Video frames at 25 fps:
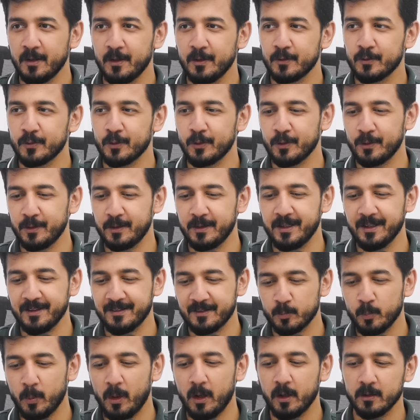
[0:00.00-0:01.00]
So
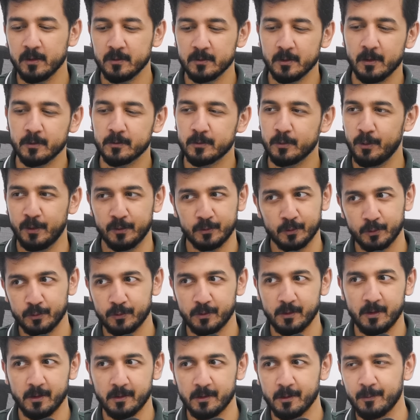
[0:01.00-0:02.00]
this part is also
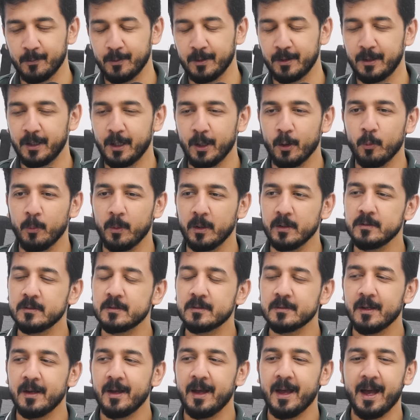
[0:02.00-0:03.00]
associated with humans,